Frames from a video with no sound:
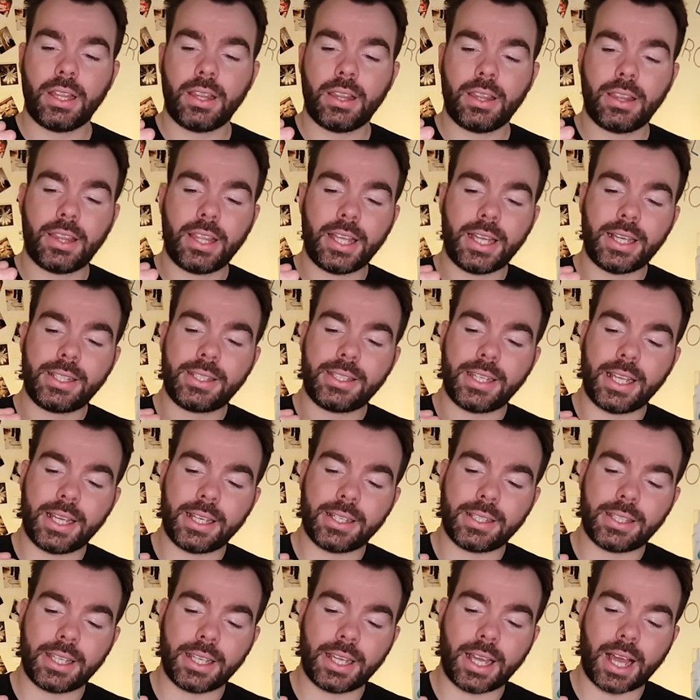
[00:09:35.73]
this
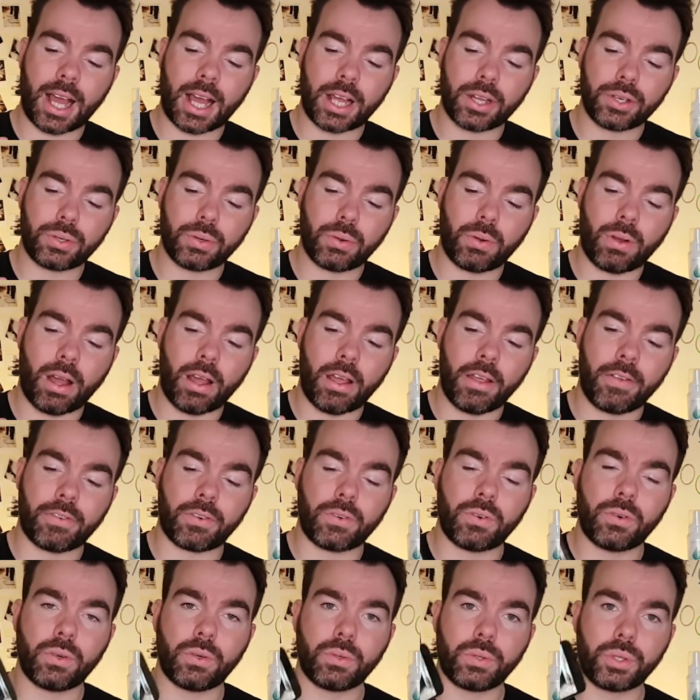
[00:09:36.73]
is the actual
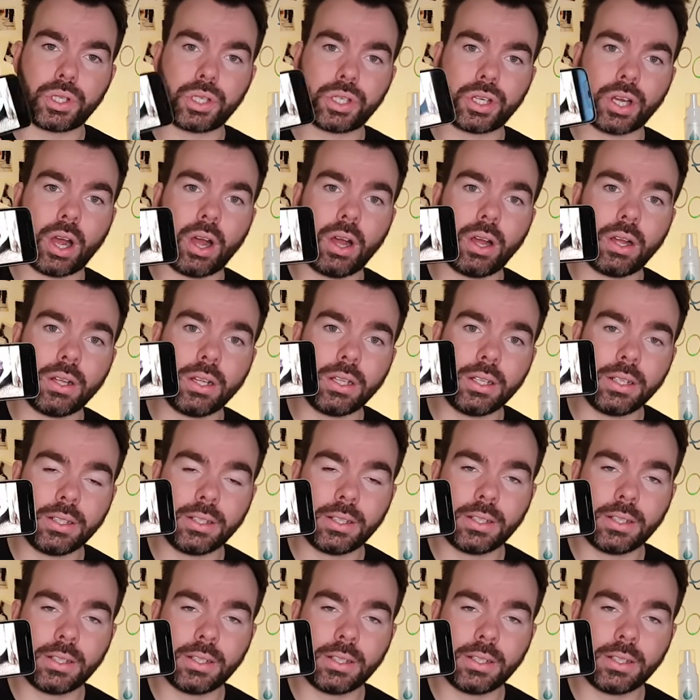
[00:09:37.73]
overall shot.